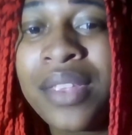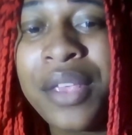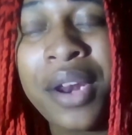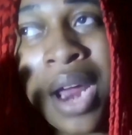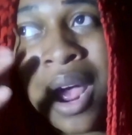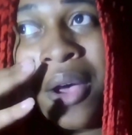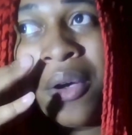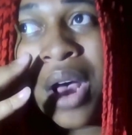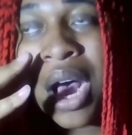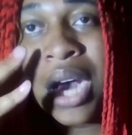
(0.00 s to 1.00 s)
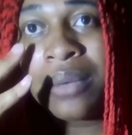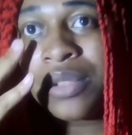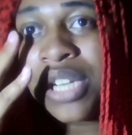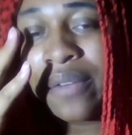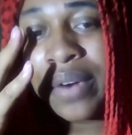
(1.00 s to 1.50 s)

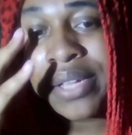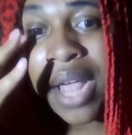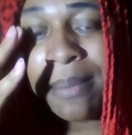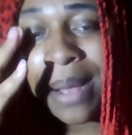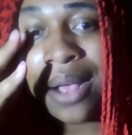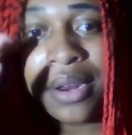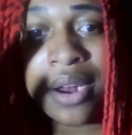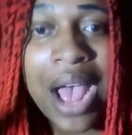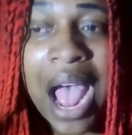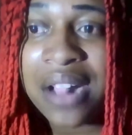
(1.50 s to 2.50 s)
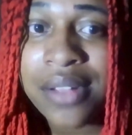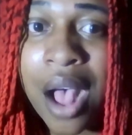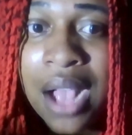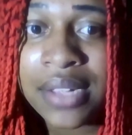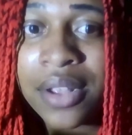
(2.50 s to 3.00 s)
she over here talking about, hot
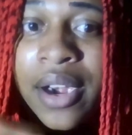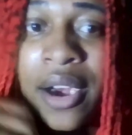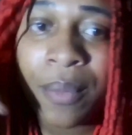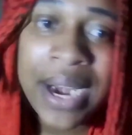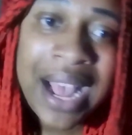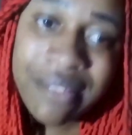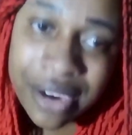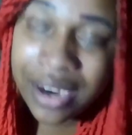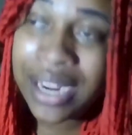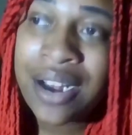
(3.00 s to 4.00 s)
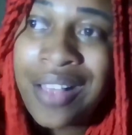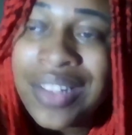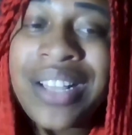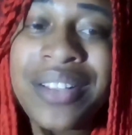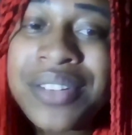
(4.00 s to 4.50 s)
sauce on her, whatever, and all
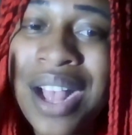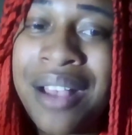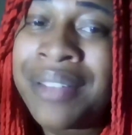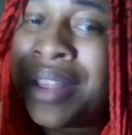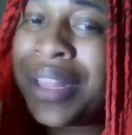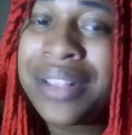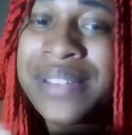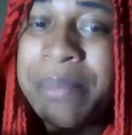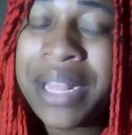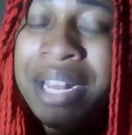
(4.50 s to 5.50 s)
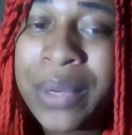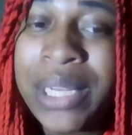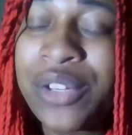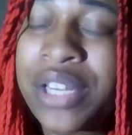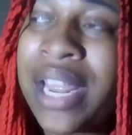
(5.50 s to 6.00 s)
this other stuff, some
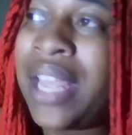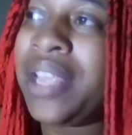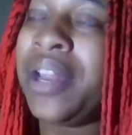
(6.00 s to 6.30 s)
Hillary shit,